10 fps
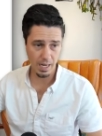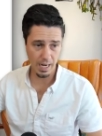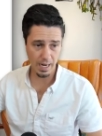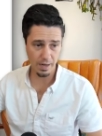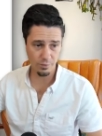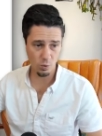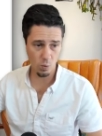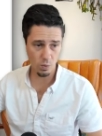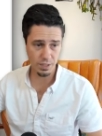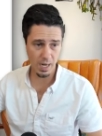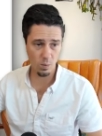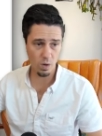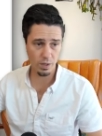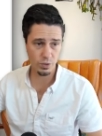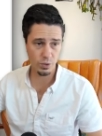And of course, I
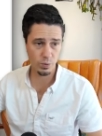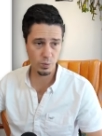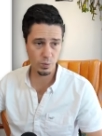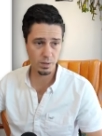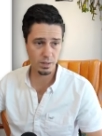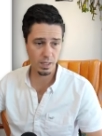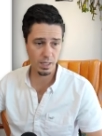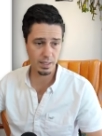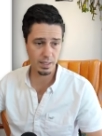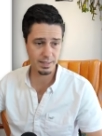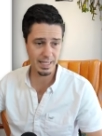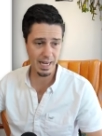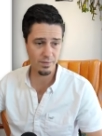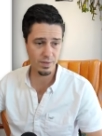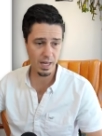want to
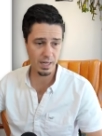save that